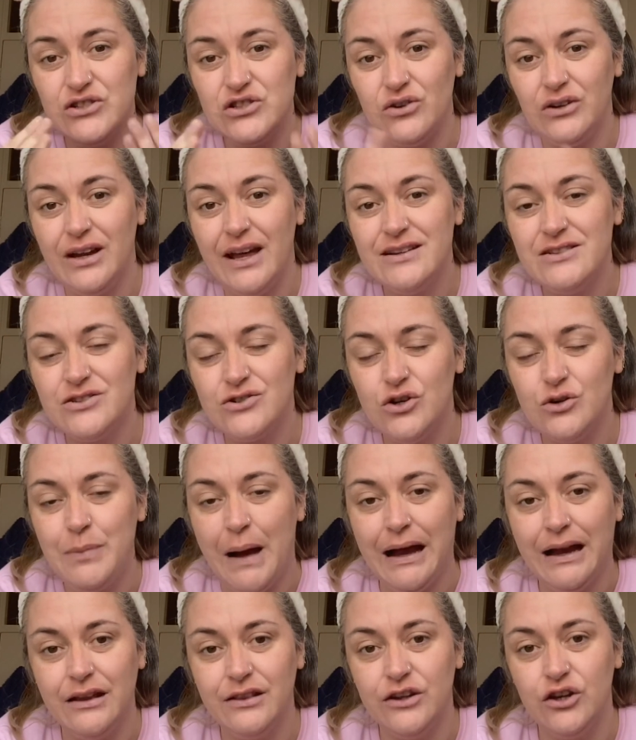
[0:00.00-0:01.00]
So let's go
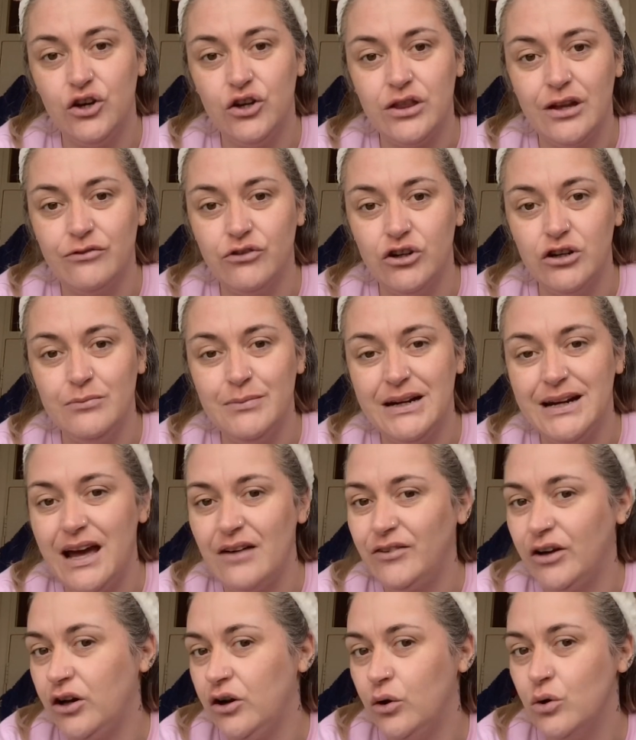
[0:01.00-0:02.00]
back in the other room and
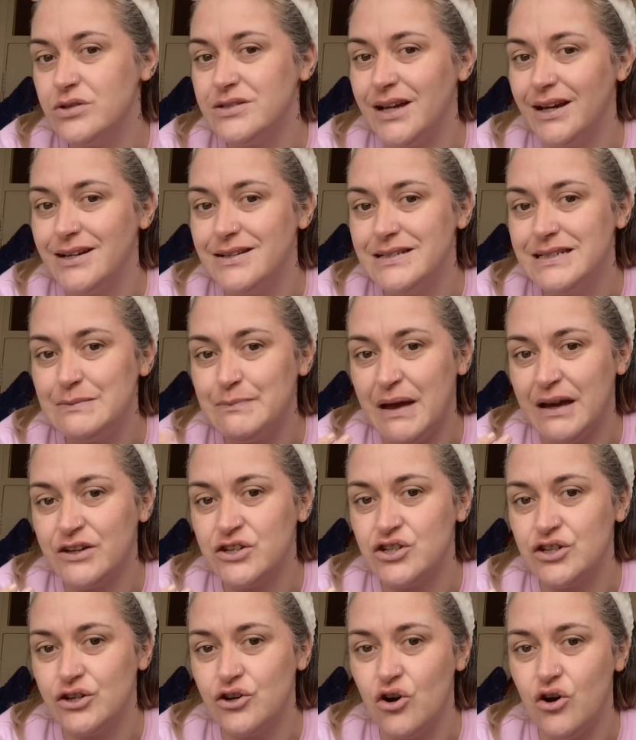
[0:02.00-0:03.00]
have a closer
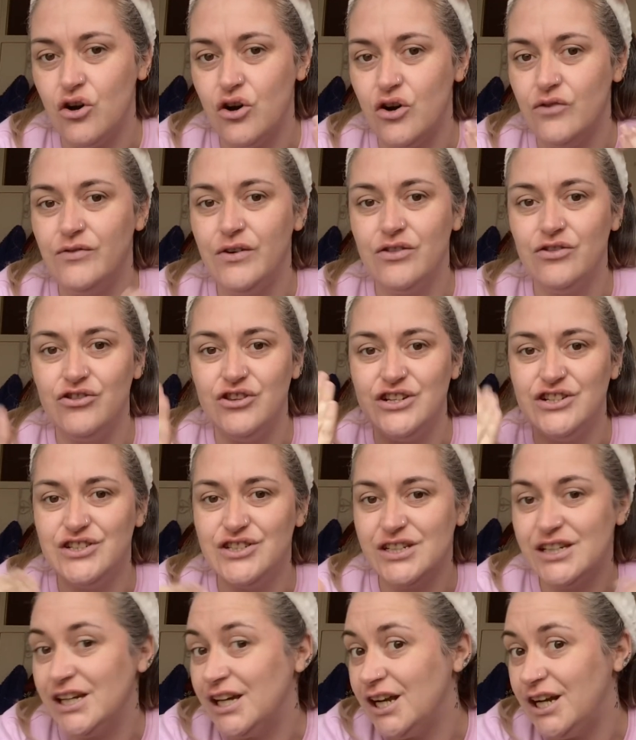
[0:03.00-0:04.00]
inspection of the
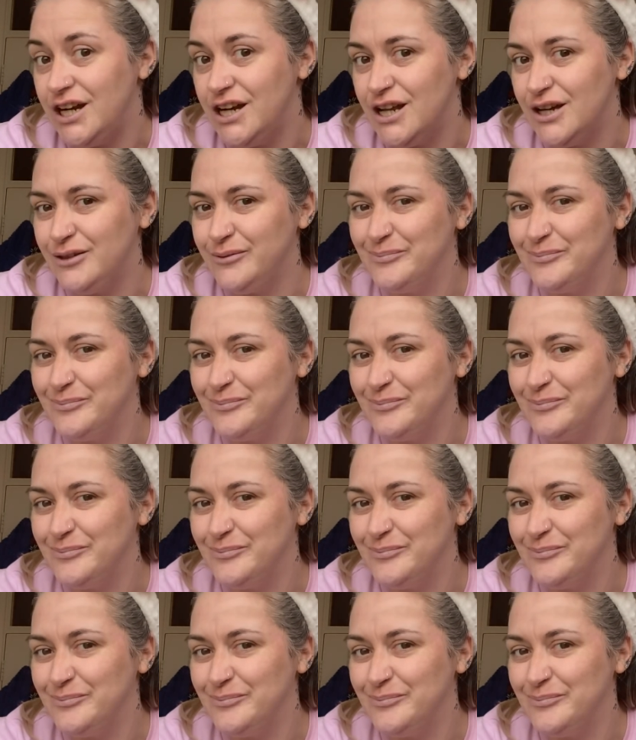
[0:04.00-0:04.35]
skin.